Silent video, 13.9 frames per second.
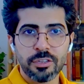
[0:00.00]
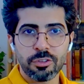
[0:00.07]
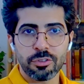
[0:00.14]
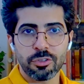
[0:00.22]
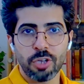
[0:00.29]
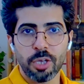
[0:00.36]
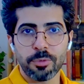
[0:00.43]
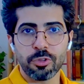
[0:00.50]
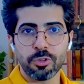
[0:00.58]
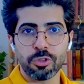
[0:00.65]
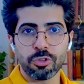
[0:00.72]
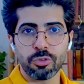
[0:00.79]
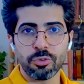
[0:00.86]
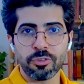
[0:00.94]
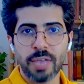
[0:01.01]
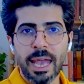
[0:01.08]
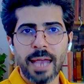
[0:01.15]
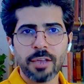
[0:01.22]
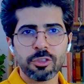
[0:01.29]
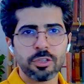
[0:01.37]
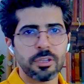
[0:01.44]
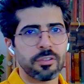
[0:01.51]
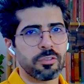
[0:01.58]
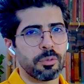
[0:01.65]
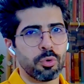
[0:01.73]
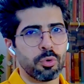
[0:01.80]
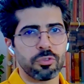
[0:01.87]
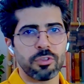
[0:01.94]
types you choose actually
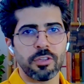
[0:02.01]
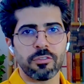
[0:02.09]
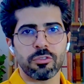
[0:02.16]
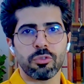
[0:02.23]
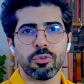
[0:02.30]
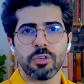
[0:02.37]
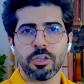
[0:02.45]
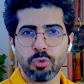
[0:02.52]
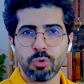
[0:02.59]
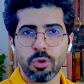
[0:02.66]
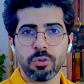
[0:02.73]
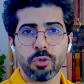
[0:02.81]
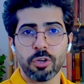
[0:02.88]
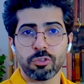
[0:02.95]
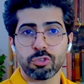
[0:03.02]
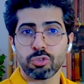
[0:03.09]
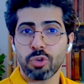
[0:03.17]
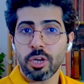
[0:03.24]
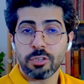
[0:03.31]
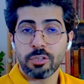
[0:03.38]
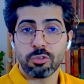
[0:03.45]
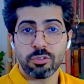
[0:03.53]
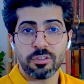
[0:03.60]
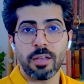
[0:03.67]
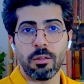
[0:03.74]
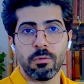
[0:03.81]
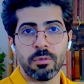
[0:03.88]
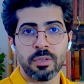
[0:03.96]
support the story you are trying to
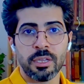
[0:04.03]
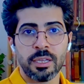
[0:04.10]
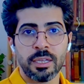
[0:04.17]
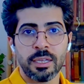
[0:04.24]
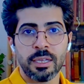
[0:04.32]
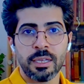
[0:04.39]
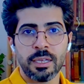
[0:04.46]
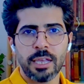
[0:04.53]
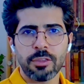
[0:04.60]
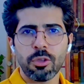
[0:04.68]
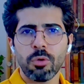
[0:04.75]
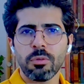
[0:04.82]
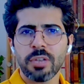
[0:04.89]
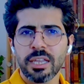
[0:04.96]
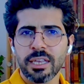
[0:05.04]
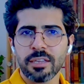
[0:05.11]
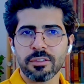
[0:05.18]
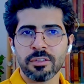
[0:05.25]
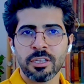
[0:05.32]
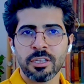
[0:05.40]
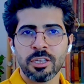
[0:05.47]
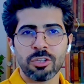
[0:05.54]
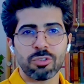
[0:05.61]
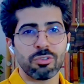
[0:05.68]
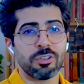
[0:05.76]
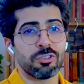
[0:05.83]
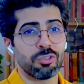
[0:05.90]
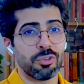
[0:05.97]
tell and don't lead to a
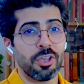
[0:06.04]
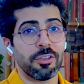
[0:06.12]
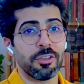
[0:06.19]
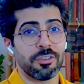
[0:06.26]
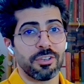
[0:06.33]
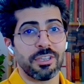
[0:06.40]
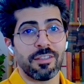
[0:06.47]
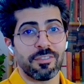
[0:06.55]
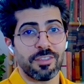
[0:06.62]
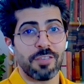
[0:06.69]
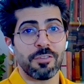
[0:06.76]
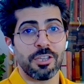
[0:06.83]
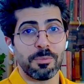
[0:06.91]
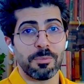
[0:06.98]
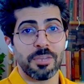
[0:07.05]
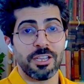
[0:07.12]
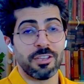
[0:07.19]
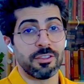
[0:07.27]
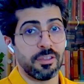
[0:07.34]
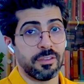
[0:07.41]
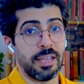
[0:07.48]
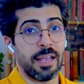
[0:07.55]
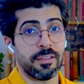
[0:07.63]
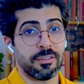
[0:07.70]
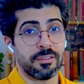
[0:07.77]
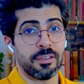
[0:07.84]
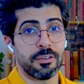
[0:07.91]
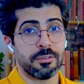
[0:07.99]
370 million
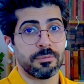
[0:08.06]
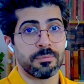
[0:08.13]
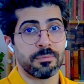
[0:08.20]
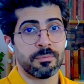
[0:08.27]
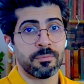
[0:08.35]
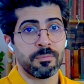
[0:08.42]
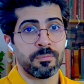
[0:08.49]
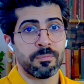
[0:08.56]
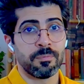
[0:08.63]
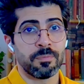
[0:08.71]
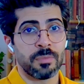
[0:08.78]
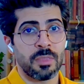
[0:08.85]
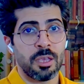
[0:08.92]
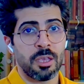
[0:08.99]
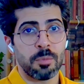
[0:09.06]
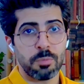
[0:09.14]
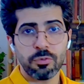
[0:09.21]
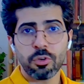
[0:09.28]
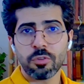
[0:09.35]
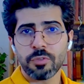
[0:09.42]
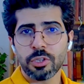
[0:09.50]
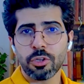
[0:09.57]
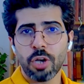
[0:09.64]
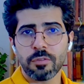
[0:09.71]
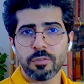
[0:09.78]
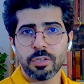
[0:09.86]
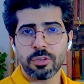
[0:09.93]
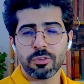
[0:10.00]
disaster. Before we dive
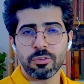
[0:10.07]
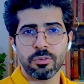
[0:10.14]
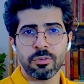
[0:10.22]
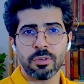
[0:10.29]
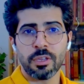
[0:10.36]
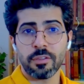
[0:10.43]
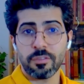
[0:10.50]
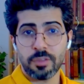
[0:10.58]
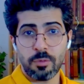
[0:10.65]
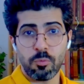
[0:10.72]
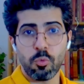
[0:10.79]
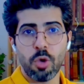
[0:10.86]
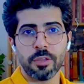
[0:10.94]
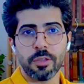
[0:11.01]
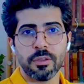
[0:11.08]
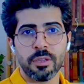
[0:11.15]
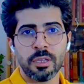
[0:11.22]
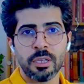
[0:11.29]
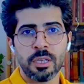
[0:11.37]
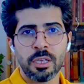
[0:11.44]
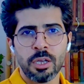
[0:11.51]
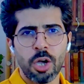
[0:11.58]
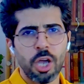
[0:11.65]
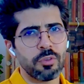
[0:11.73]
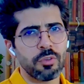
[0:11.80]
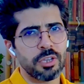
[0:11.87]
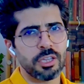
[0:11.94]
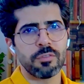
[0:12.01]
into step 1, I want
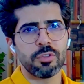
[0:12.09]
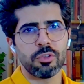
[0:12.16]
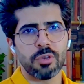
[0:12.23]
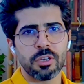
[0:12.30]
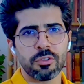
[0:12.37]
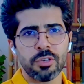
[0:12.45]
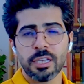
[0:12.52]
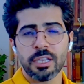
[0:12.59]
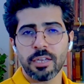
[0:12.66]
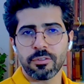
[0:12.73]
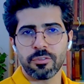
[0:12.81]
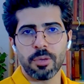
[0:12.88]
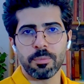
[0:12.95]
to give you a quick heads up